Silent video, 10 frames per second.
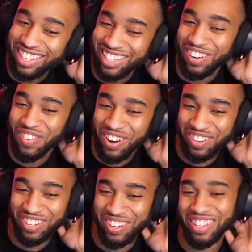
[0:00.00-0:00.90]
see how far
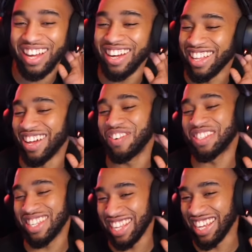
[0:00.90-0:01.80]
I'll go. That that
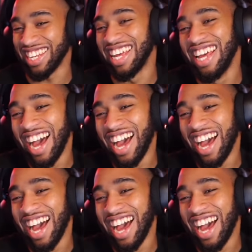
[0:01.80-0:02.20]
was clean.